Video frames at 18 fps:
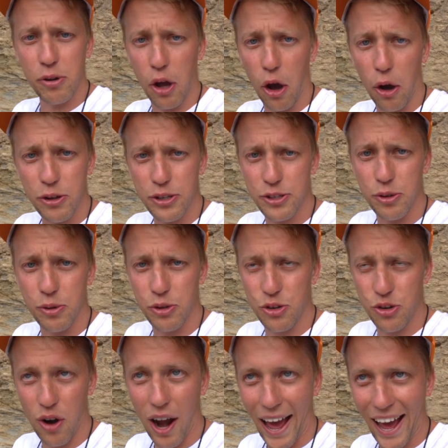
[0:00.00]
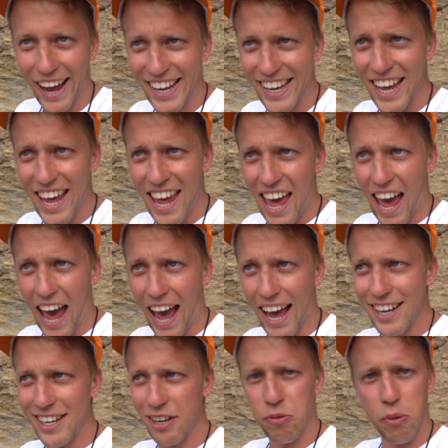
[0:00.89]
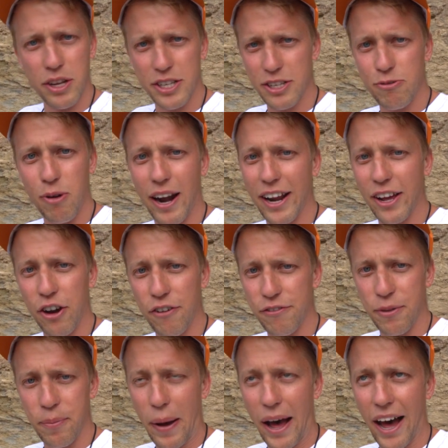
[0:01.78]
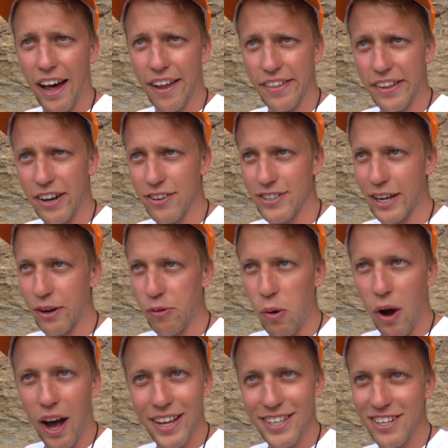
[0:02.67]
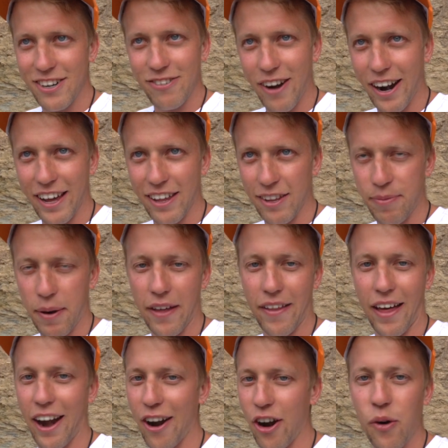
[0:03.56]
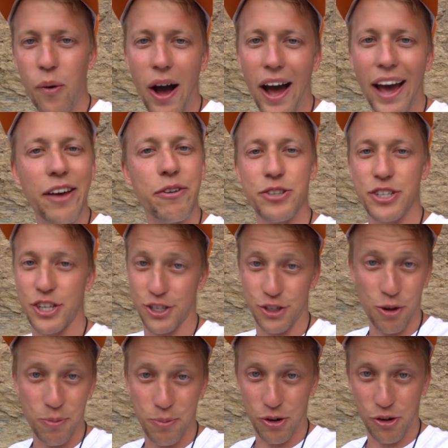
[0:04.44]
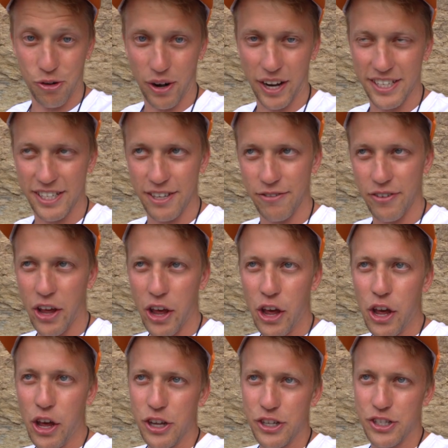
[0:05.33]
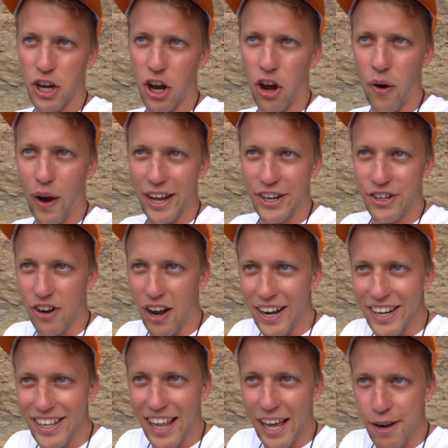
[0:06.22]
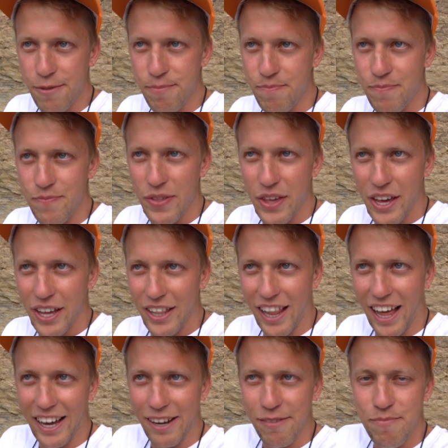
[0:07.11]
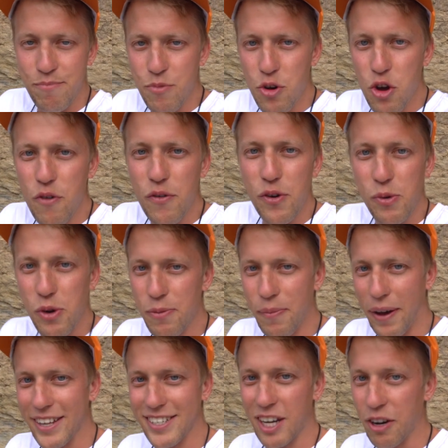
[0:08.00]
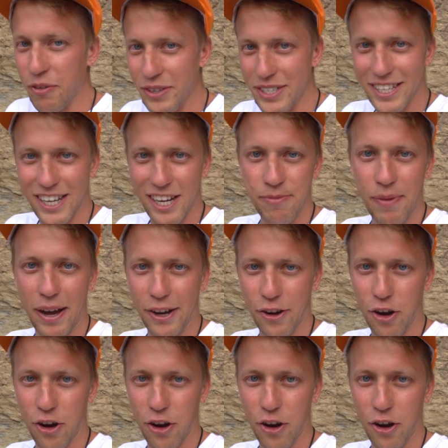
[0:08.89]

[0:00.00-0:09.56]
coastal track, and it wasn't running off the path. And I was like, why isn't it running off the path? I don't know why, it was just super aggressive. So I tried to like move it with my selfie stick and my